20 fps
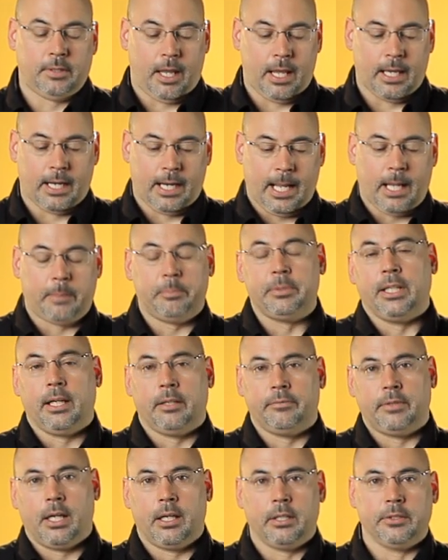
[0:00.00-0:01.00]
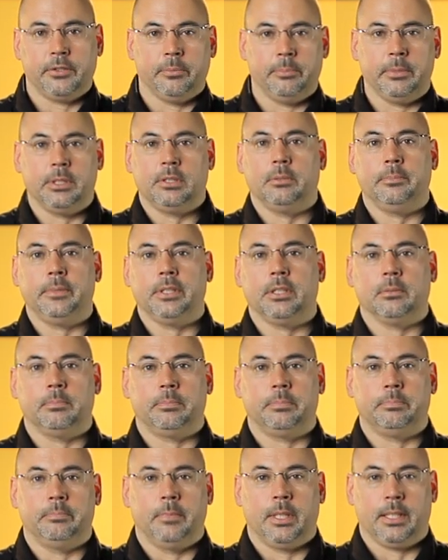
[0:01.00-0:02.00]
and I happen to have a 100mm
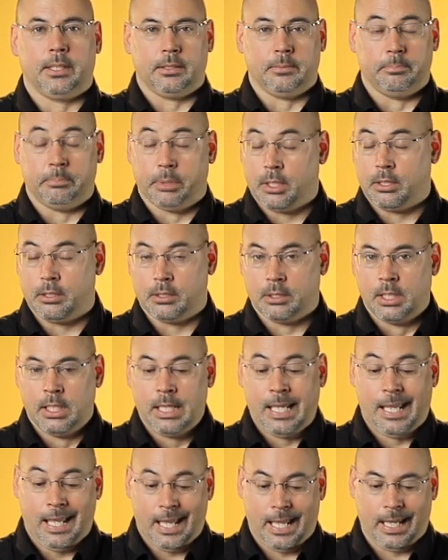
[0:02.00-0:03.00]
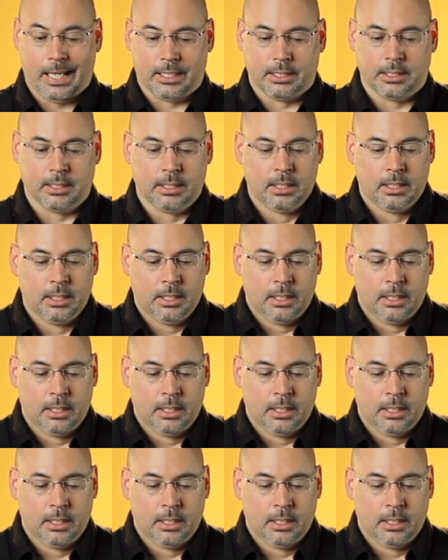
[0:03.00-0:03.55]
ball head,